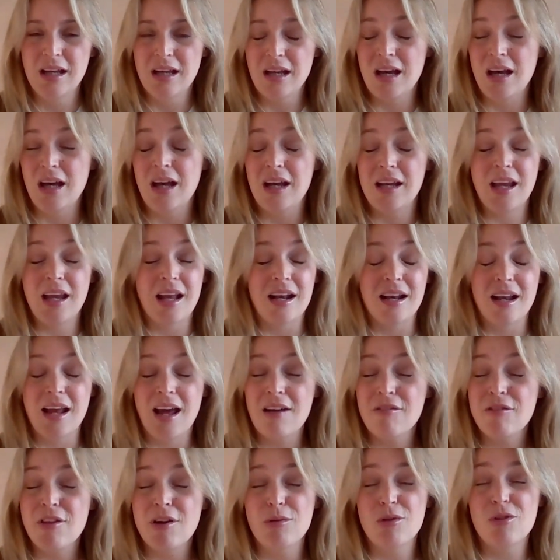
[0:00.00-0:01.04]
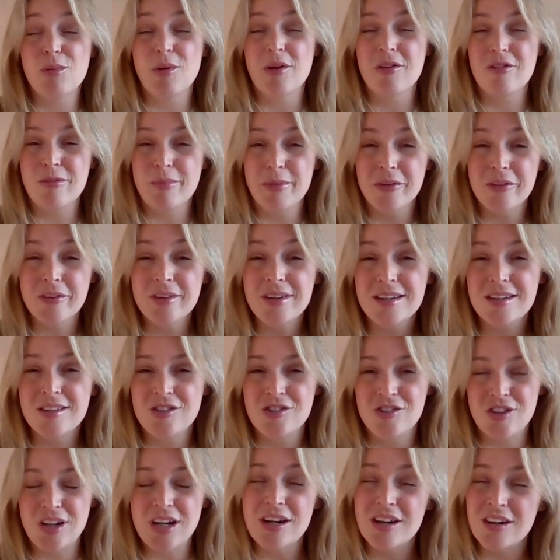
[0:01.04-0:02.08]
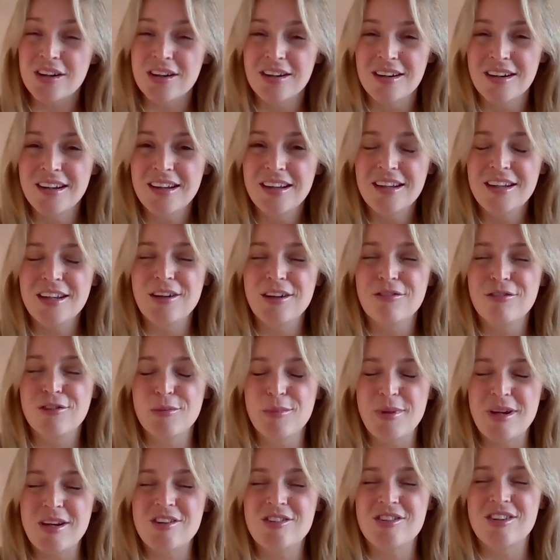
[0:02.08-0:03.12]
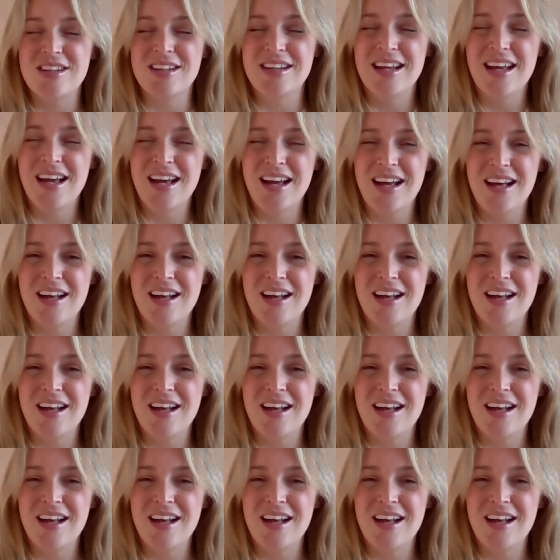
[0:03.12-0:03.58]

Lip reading: again, have that responsibility to share information.